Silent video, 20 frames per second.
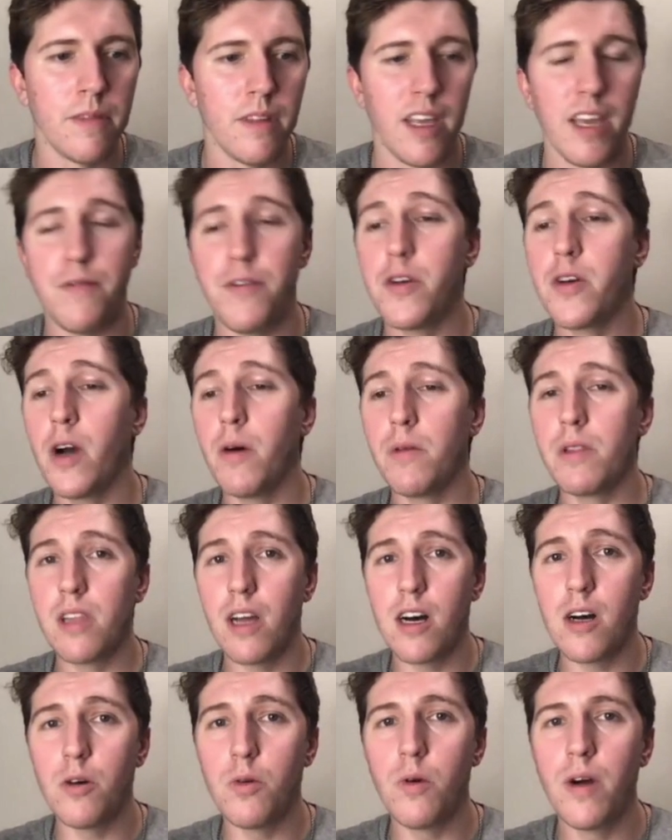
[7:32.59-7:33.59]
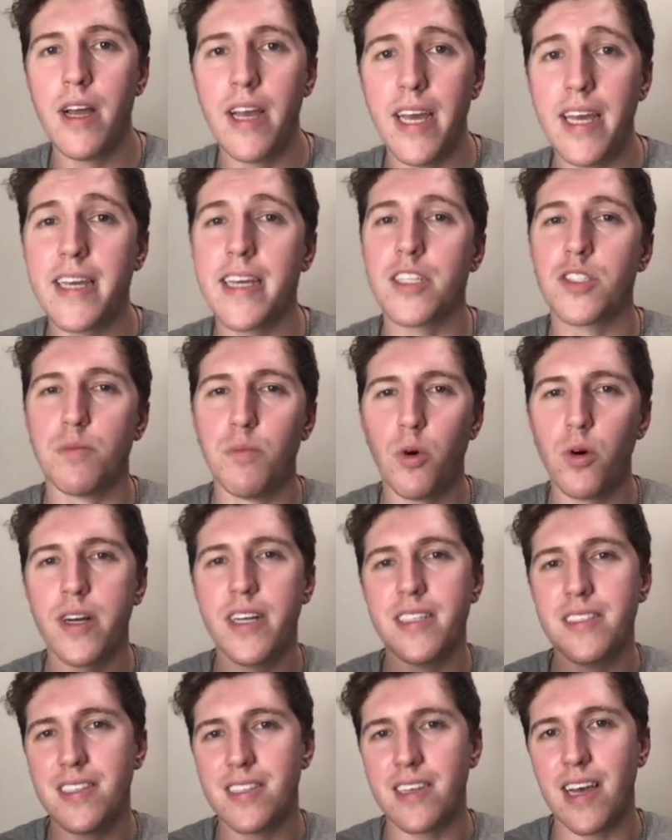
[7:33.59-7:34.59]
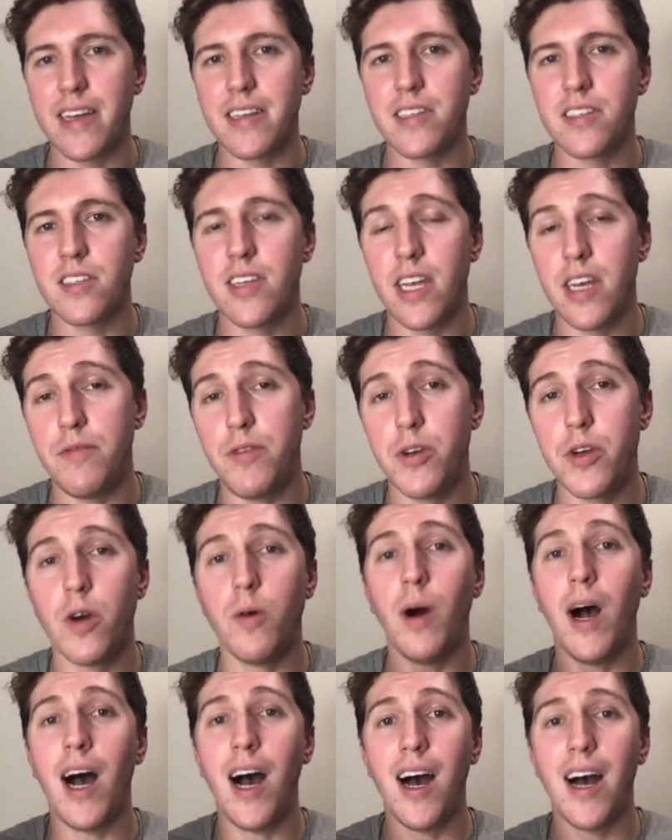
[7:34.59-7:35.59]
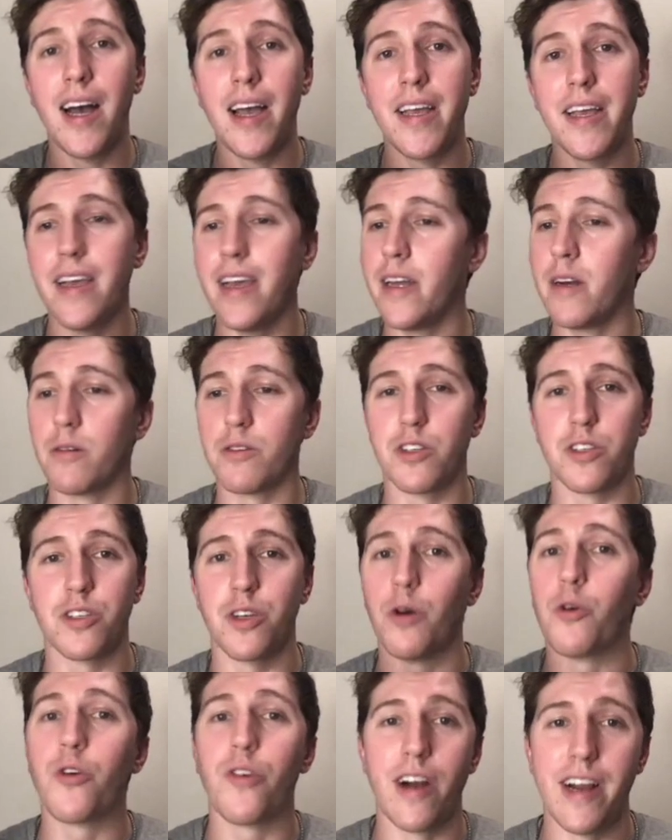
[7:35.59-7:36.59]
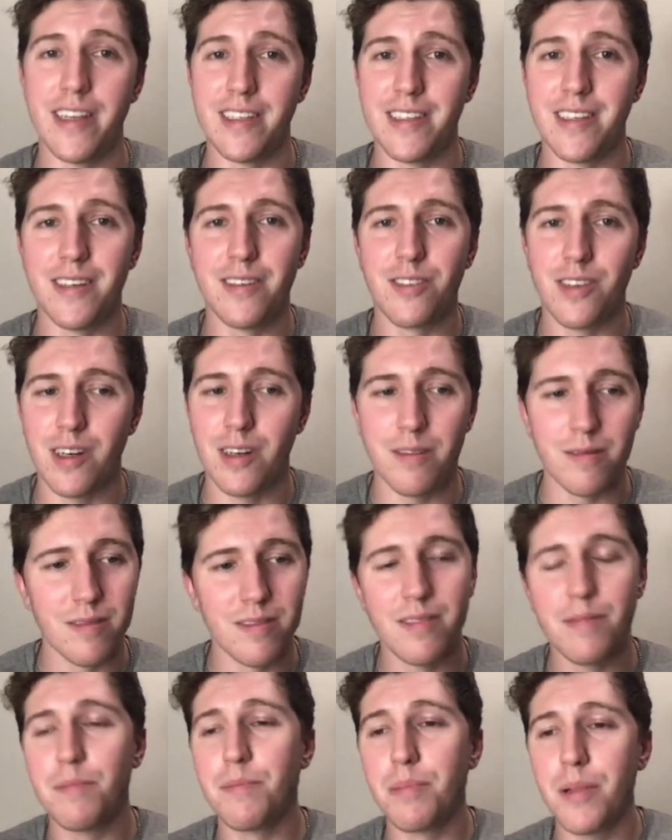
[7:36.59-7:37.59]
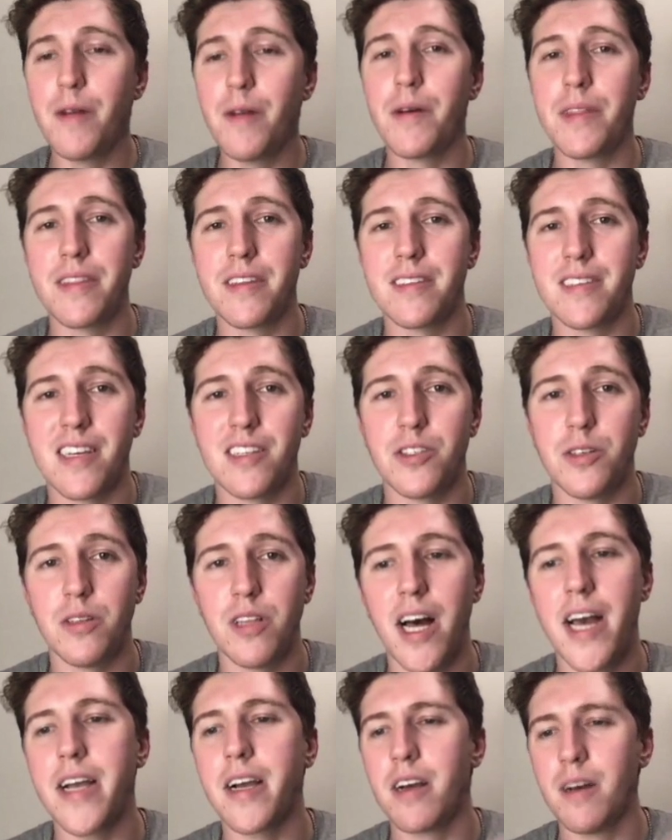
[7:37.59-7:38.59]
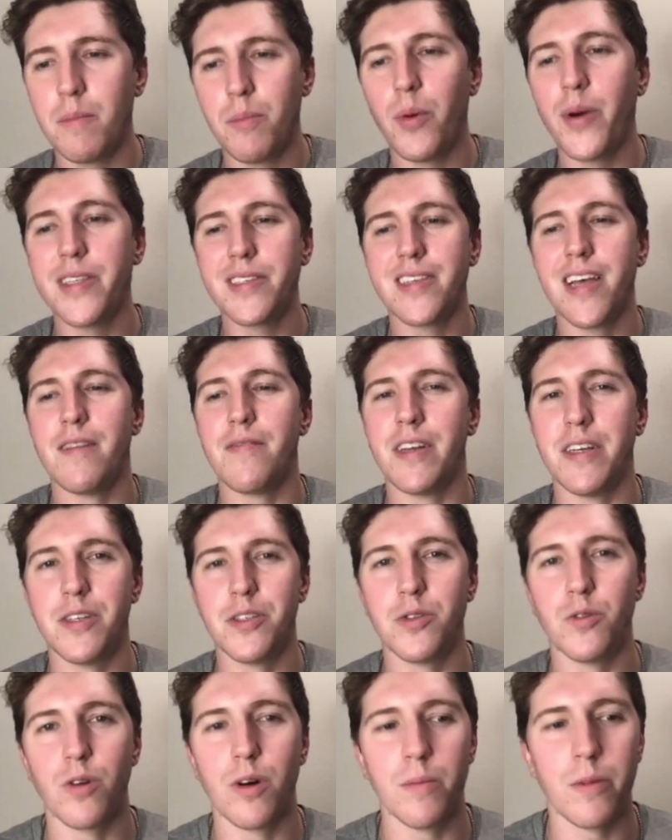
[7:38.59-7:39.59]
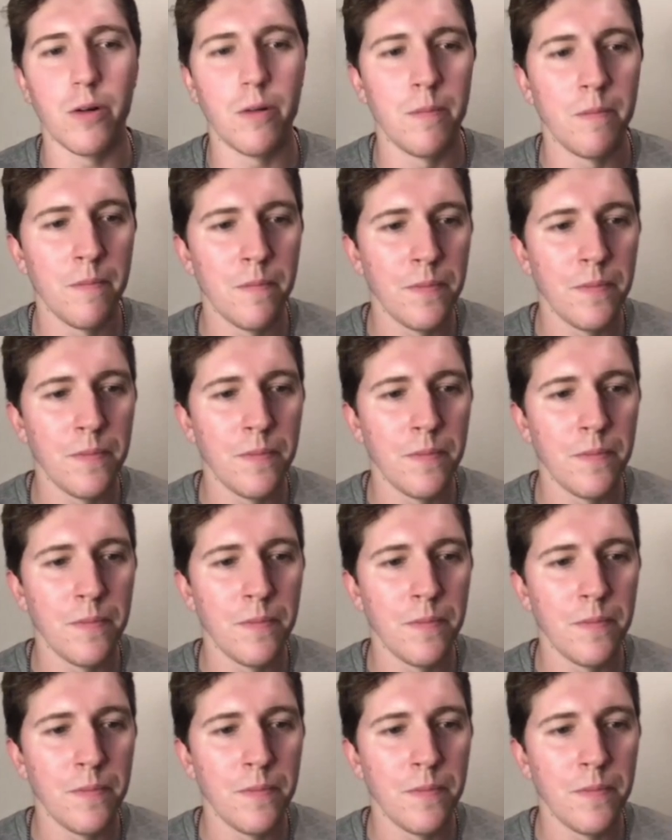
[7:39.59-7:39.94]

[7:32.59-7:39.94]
If you go low, it gets more concise, and if you go high, it'll just go crazy. So play with this as you like. 0.7 is normal.